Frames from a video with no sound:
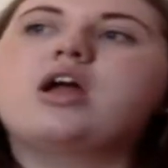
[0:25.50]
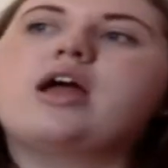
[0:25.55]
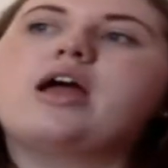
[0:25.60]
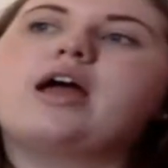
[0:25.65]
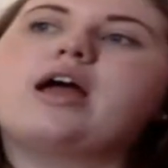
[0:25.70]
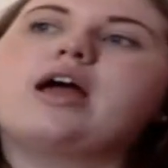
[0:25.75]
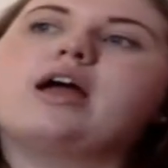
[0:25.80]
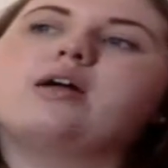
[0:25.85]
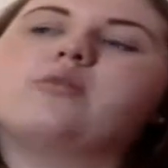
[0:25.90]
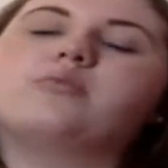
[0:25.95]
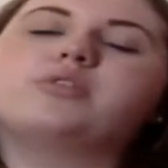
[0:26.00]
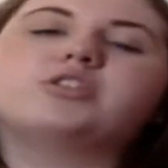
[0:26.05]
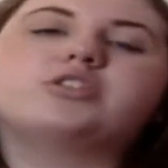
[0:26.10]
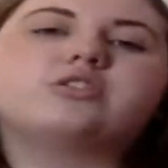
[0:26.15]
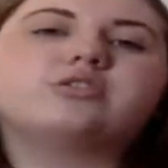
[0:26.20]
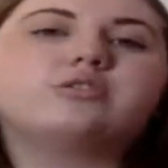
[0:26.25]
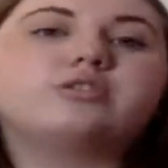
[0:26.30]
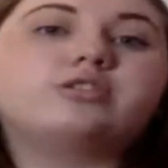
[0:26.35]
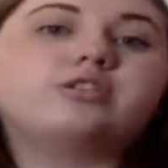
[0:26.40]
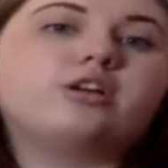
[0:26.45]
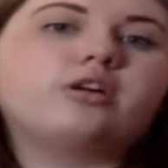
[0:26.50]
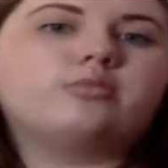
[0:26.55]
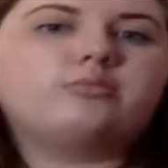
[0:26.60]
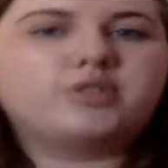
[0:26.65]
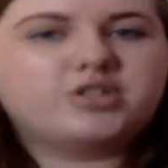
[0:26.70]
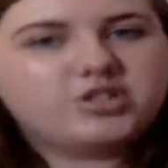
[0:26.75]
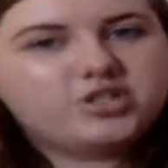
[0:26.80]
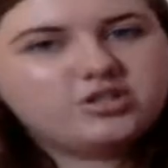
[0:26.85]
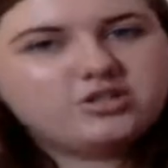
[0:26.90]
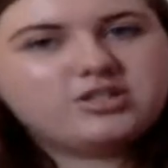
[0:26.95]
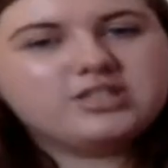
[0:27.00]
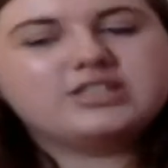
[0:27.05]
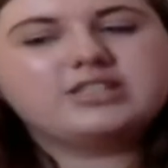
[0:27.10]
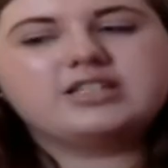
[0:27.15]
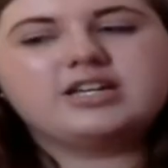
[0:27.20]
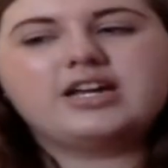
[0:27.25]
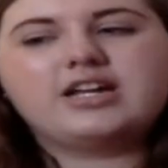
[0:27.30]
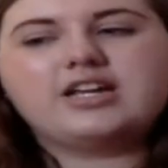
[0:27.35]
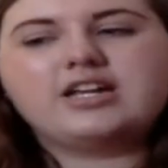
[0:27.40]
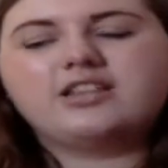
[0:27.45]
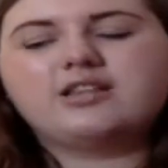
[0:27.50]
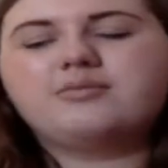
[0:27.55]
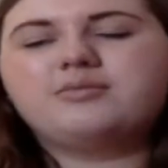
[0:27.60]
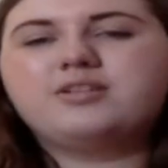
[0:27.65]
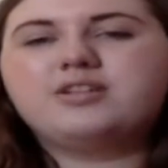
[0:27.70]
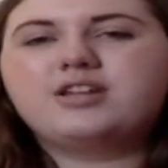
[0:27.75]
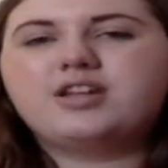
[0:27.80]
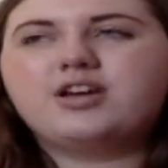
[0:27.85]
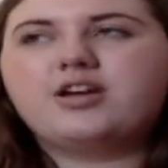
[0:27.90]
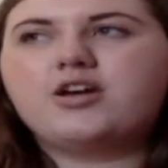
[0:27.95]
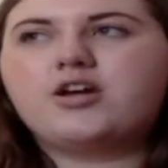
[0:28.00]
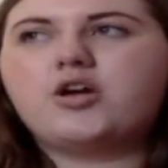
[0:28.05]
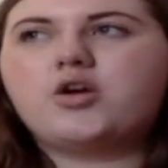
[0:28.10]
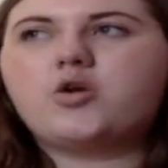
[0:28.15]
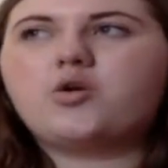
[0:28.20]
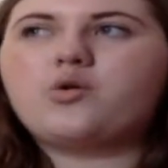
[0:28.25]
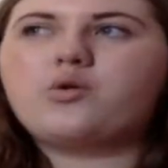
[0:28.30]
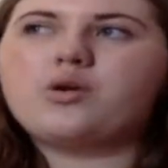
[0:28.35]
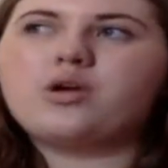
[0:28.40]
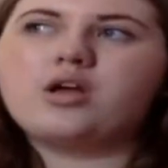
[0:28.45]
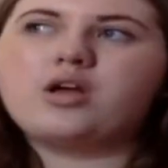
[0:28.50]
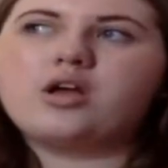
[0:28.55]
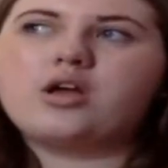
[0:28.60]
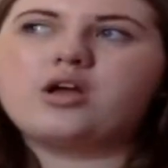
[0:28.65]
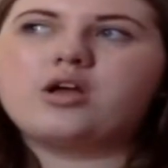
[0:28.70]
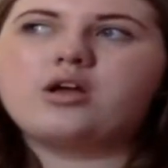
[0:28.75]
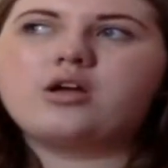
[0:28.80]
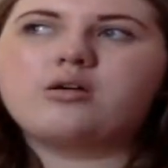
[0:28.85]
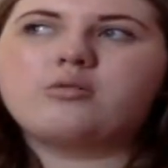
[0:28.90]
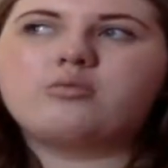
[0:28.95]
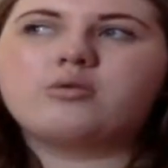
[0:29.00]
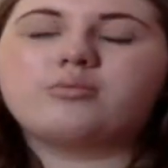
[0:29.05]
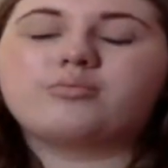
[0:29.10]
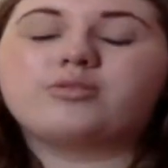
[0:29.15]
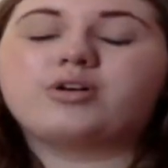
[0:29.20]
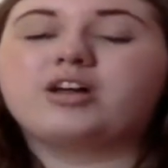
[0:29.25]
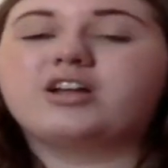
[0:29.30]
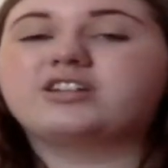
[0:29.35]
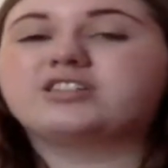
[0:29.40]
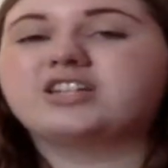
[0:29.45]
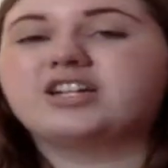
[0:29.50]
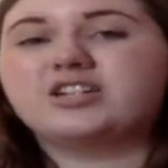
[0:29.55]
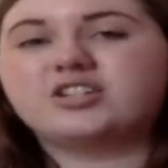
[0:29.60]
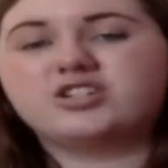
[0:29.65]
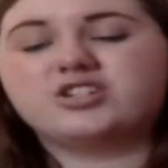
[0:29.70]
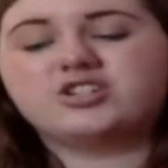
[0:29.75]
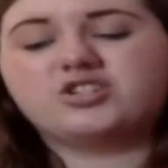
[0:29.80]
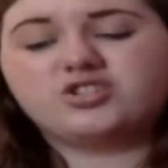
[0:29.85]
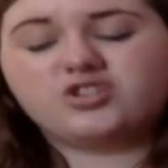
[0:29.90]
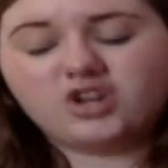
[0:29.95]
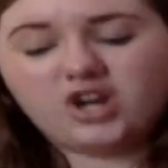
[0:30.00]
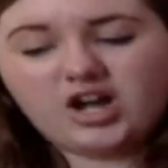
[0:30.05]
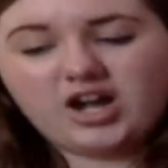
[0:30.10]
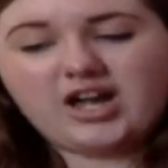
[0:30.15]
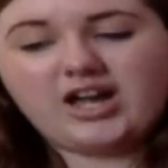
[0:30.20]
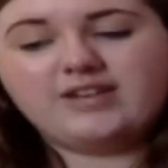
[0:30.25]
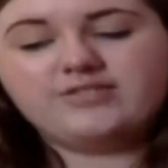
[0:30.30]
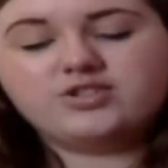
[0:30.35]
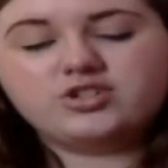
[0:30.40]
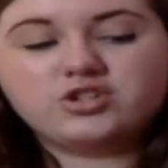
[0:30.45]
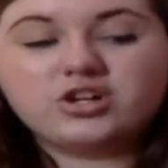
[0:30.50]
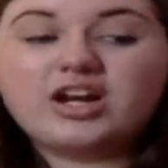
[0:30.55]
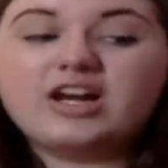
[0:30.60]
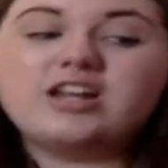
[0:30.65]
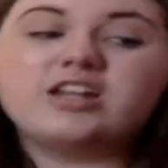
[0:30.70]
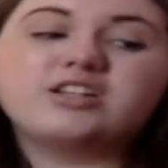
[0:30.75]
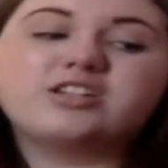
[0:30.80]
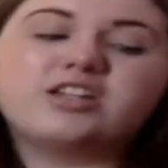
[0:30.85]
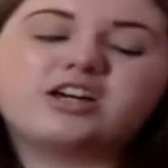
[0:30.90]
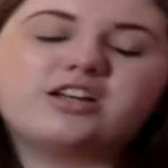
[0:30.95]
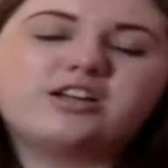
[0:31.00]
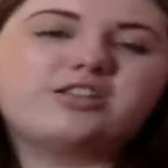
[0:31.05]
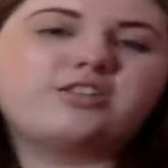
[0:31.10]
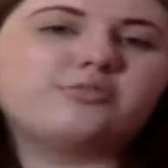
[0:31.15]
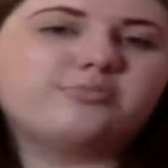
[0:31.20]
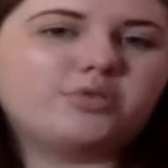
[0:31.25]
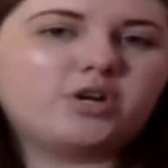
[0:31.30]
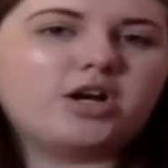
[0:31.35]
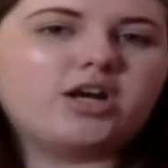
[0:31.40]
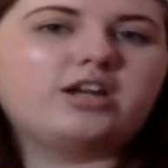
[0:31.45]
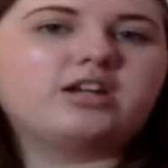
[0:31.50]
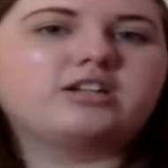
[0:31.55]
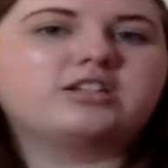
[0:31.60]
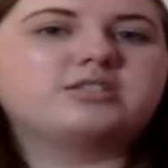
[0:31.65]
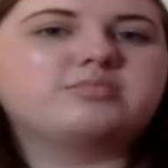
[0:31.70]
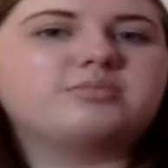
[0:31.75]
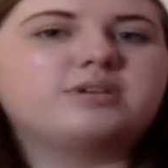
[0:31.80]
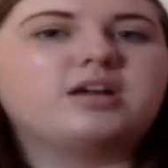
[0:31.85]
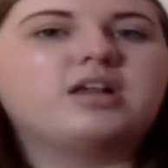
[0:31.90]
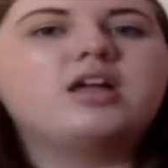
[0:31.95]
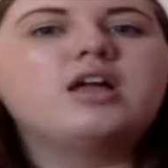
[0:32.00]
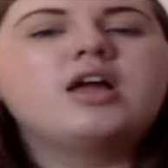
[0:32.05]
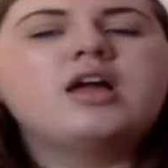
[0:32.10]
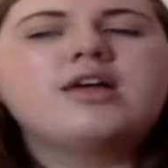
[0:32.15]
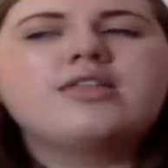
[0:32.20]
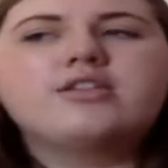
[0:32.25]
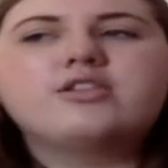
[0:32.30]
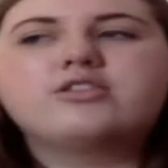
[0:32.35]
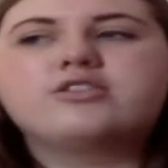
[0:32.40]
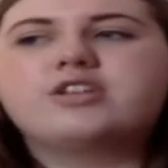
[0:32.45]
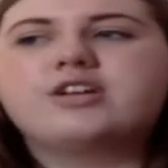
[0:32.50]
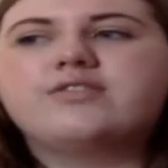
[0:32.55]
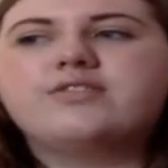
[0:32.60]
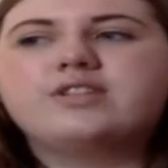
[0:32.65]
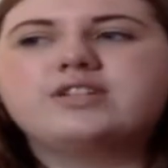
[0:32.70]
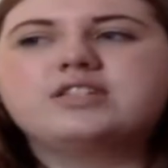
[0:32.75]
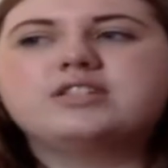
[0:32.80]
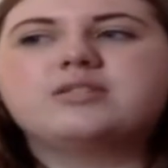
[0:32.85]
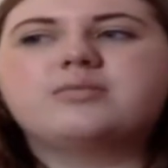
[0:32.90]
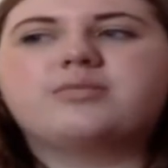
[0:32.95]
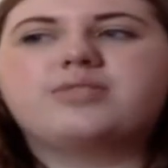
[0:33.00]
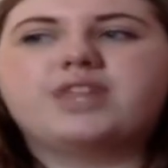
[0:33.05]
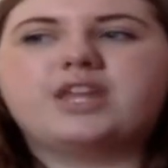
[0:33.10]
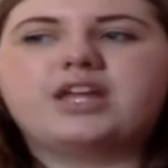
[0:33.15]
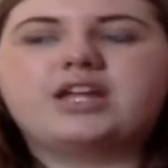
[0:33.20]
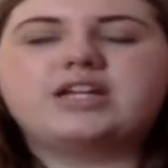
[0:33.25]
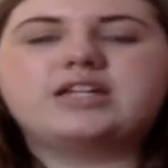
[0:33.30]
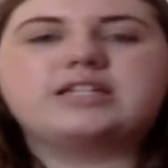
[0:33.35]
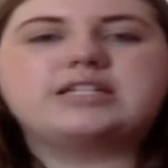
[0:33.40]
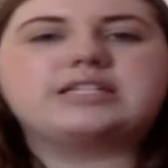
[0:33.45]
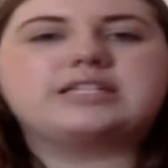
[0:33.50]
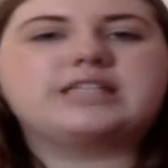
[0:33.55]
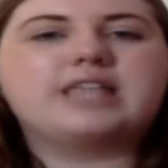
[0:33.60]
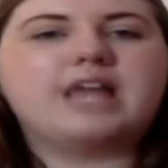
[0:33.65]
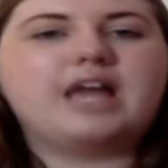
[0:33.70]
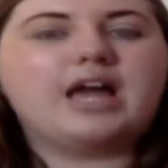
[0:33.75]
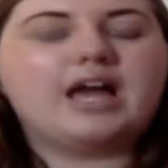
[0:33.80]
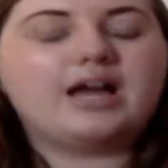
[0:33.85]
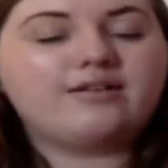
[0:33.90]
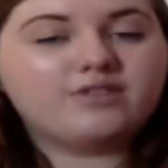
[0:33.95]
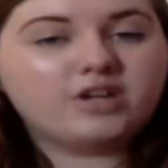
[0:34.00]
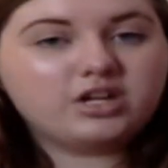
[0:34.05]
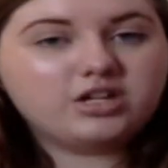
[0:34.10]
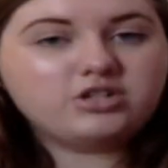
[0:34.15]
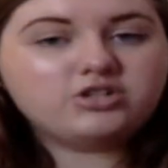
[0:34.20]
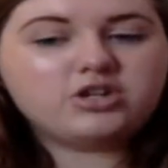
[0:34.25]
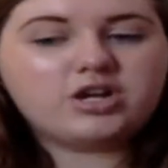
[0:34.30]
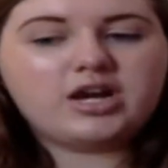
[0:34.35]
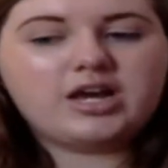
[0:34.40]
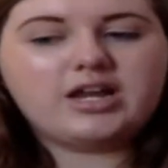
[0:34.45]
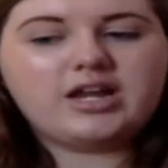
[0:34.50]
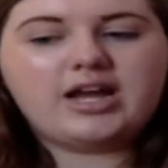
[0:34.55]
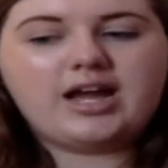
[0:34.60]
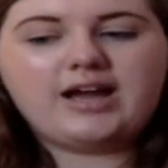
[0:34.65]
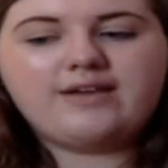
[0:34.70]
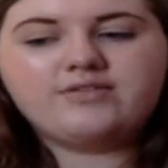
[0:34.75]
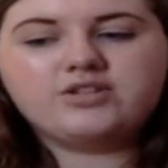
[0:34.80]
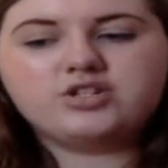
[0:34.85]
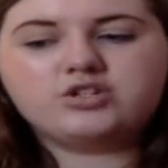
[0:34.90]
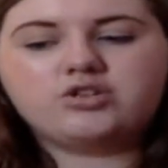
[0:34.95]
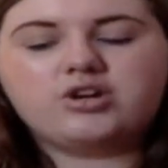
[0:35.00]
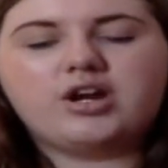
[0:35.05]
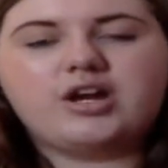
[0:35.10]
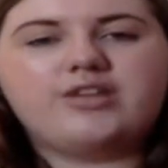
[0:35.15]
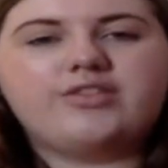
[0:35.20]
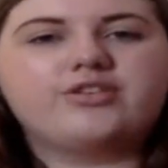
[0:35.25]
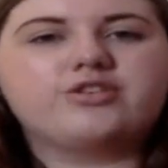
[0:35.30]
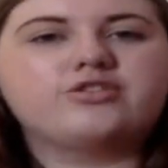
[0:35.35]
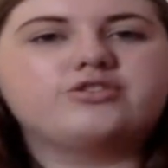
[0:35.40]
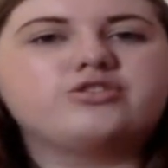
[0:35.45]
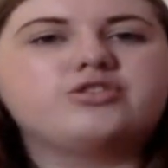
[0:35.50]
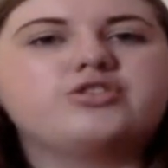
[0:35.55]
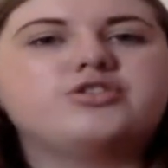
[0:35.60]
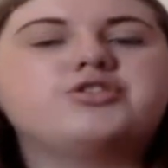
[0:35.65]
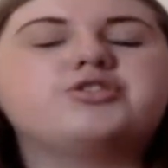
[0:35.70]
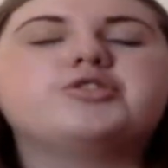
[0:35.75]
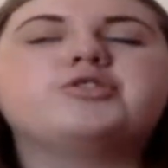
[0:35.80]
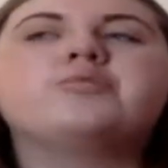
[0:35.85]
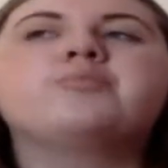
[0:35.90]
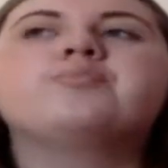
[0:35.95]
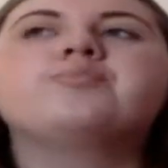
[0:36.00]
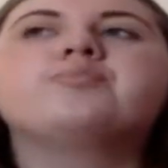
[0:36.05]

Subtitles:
and what you dislike, and let me know what products I should try. I've tried a ton of their products, but there are definitely some things that I have not tried. I haven't tried their new